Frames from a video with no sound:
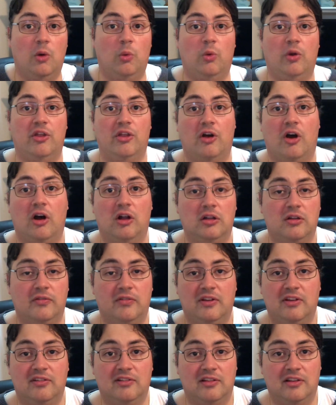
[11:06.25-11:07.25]
with all
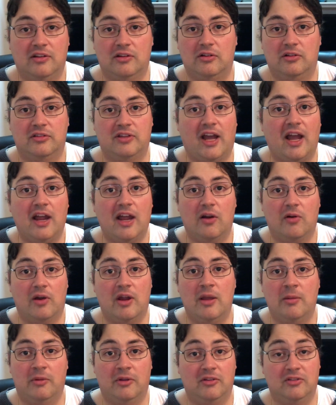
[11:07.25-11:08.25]
of these little
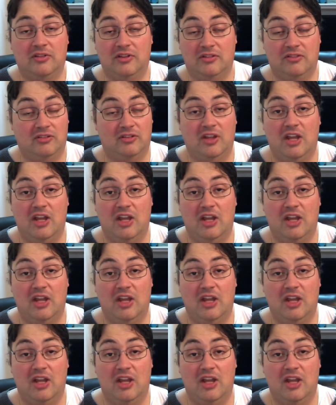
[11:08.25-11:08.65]
dioramas.